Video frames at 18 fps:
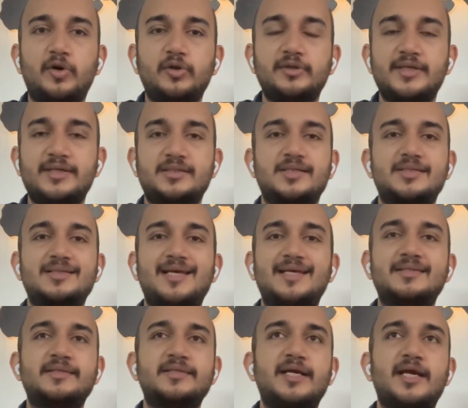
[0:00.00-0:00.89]
about this is,
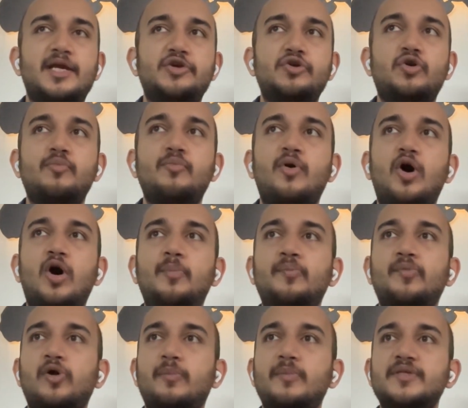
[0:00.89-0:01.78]
let's say your
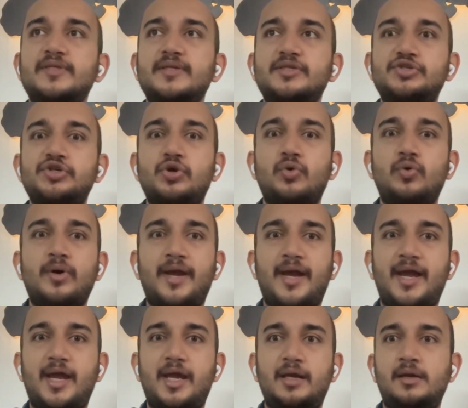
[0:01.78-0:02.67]
mom promises you,
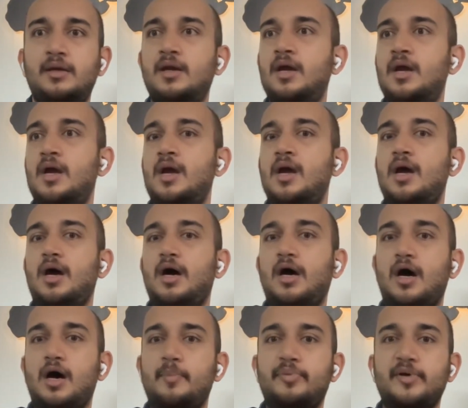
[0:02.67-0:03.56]
hey,
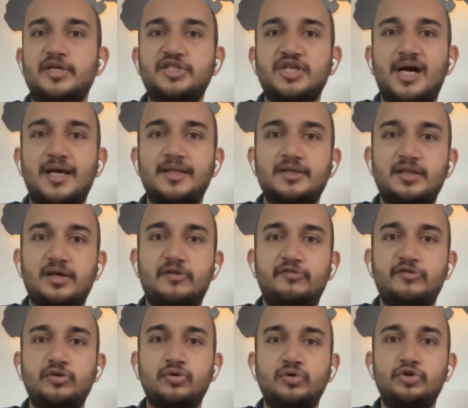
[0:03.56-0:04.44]
Prashant,
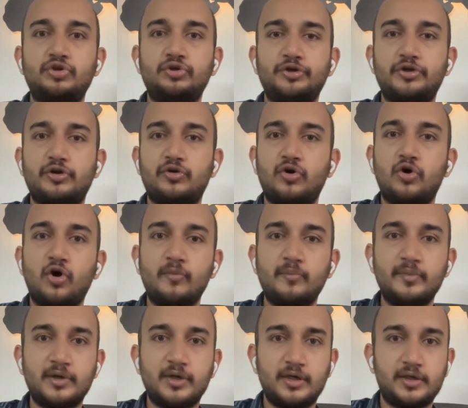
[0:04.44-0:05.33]
if you do your
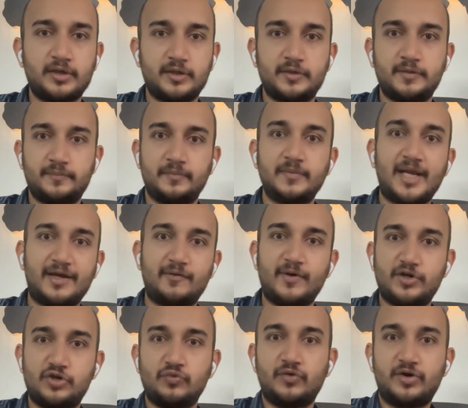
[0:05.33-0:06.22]
homework, like
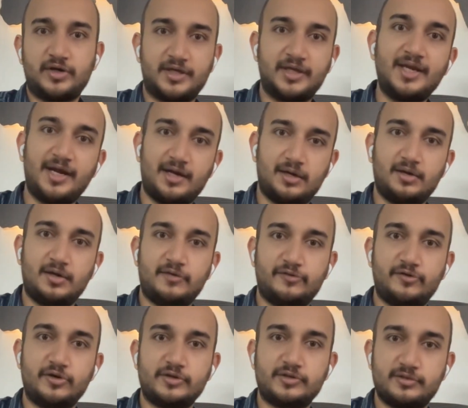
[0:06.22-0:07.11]
when you were a kid,
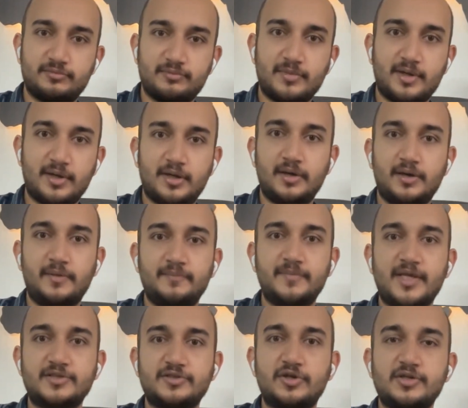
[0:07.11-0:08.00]
of course,
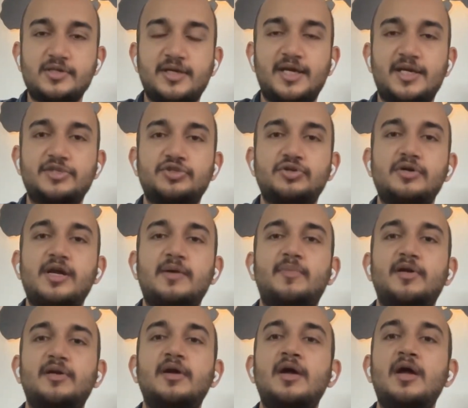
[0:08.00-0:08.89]
that's not the case today,
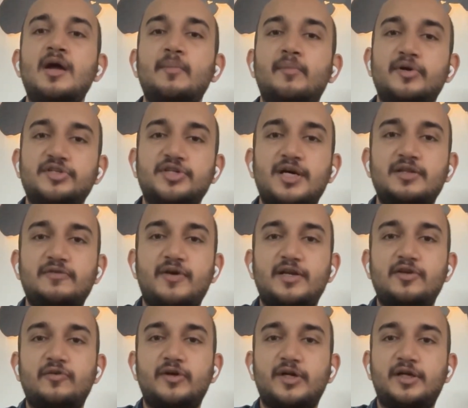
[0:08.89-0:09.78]
but Prashant,
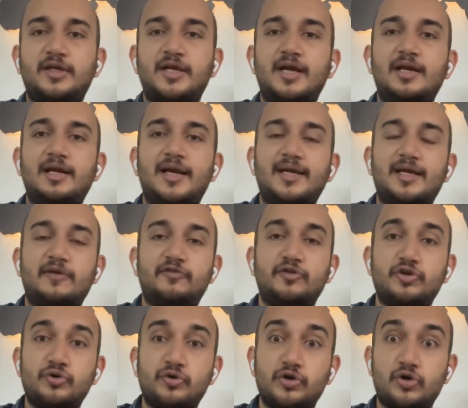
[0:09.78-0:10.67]
when you were a kid, like
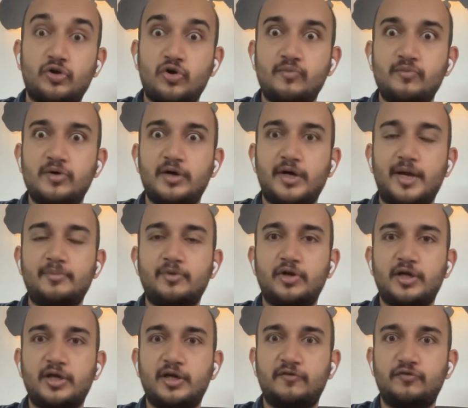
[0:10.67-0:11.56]
if you do your homework, I'm
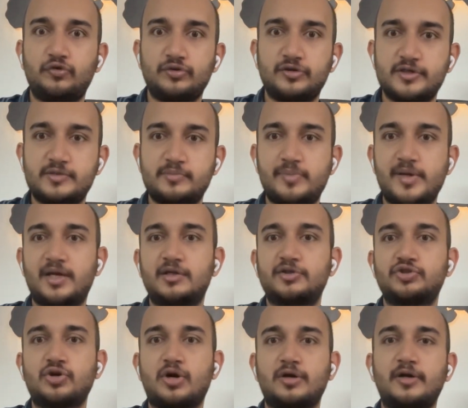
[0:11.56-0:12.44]
going to give you this
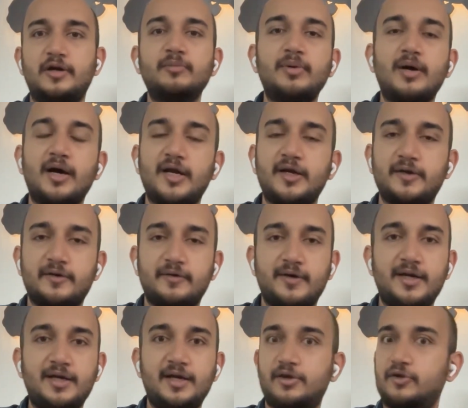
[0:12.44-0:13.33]
big chocolate bar,
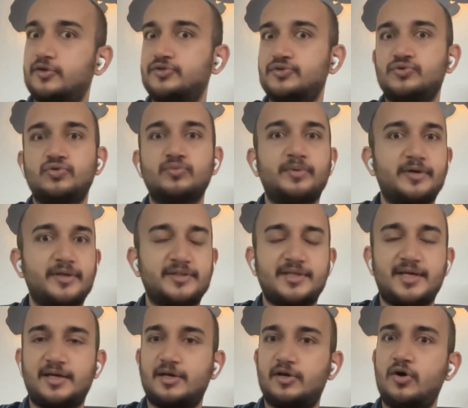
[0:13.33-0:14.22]
right? Like you're super
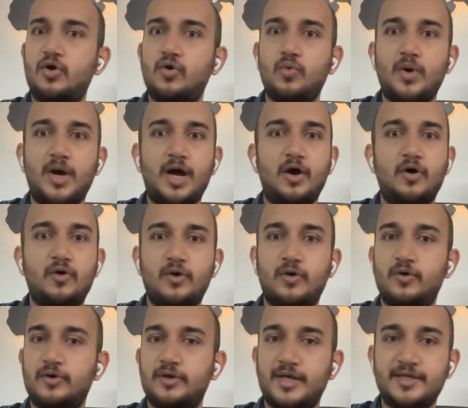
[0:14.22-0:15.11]
excited. Oh, wow.
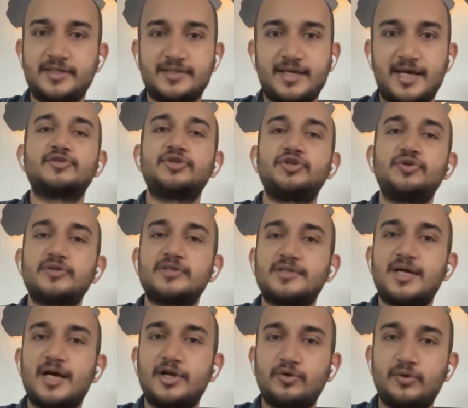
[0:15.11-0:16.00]
Oh, yes. So you
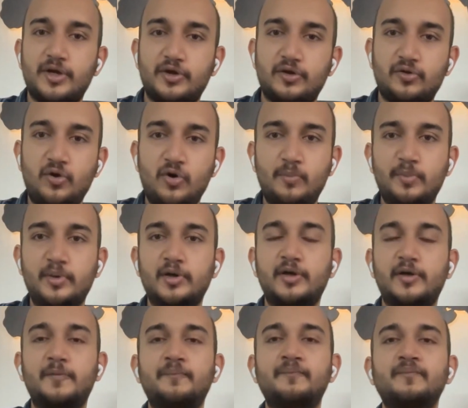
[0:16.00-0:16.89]
start doing your
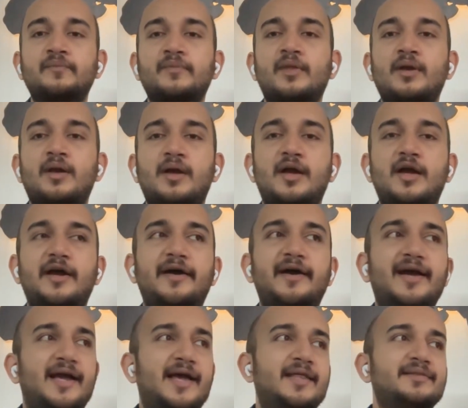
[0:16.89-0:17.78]
homework,
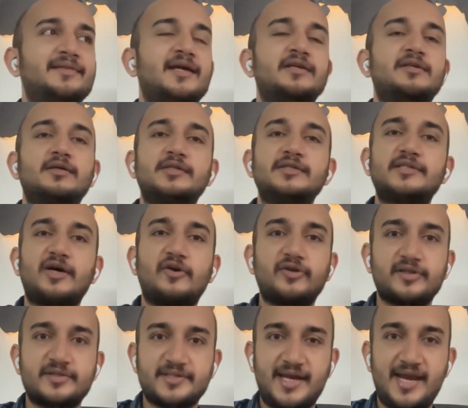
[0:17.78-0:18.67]
and then turns
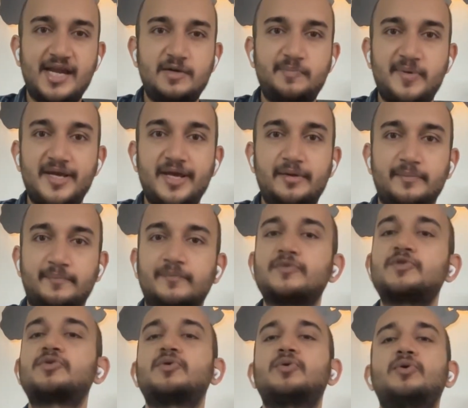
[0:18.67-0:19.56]
out it's 8 p.m.
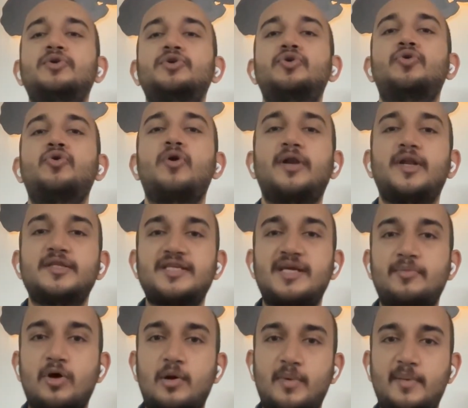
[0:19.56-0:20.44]
So you go in and
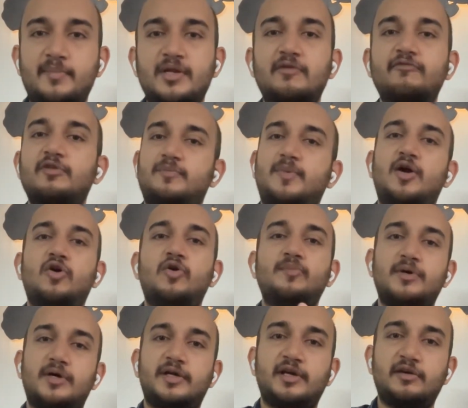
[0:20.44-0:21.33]
say, Mom, I'm done with my
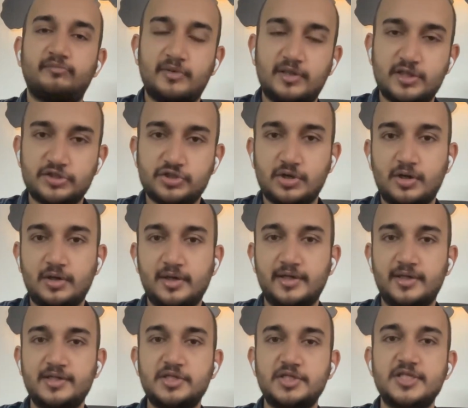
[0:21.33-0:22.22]
homework. Give me the
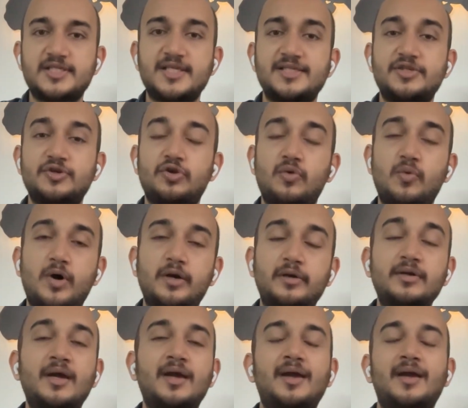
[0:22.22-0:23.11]
chocolate. And she says, you know
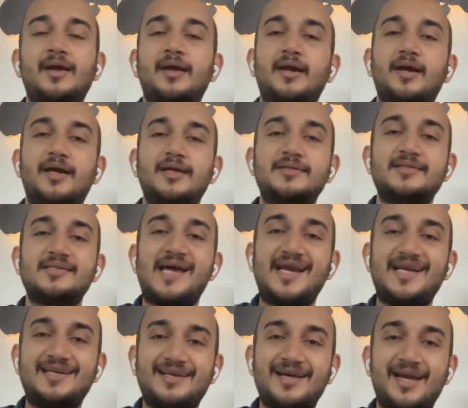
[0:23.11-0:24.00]
what? It's
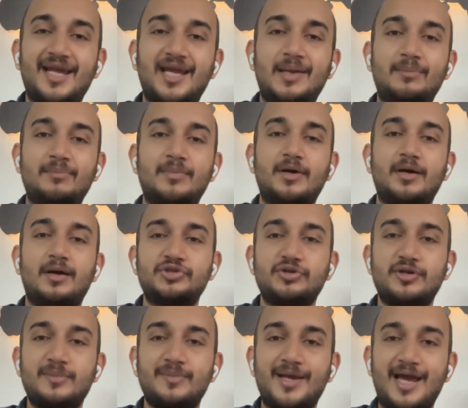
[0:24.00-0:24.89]
nighttime. You
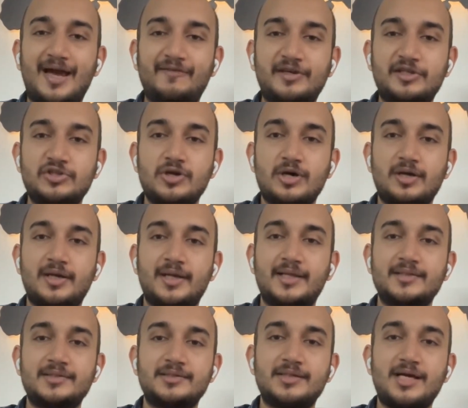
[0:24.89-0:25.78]
shouldn't be having
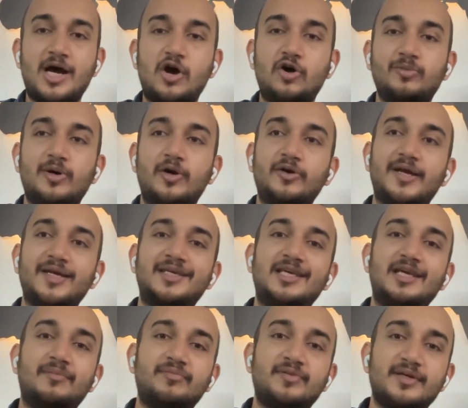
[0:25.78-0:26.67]
chocolates. How about I
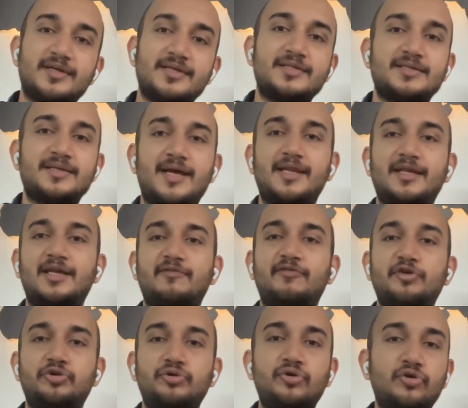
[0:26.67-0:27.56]
keep this and
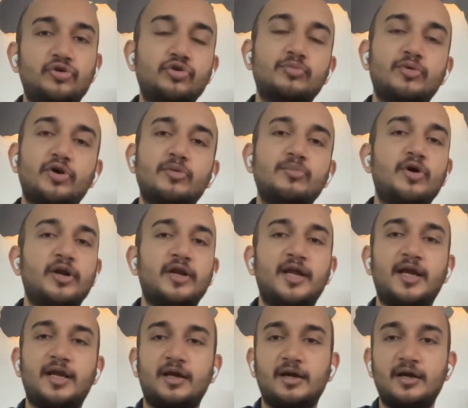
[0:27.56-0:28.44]
give it to you tomorrow
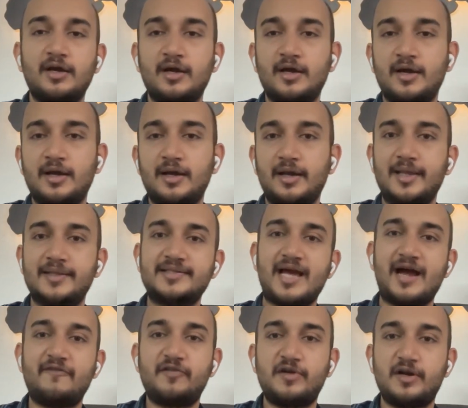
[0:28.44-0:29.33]
morning?
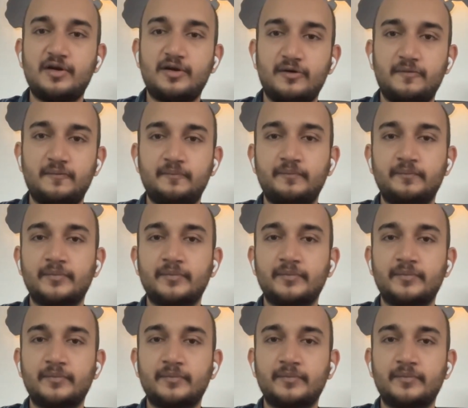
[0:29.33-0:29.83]
Let's have dinner.